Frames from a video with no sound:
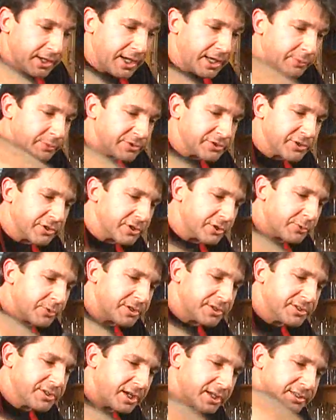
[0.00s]
And we're just going to go
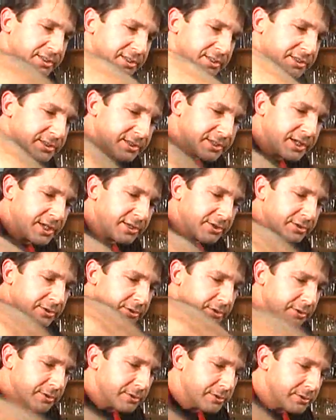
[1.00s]
ahead and toss this
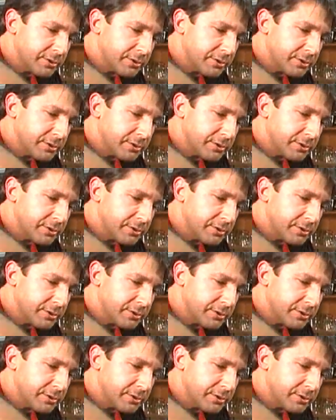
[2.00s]
together.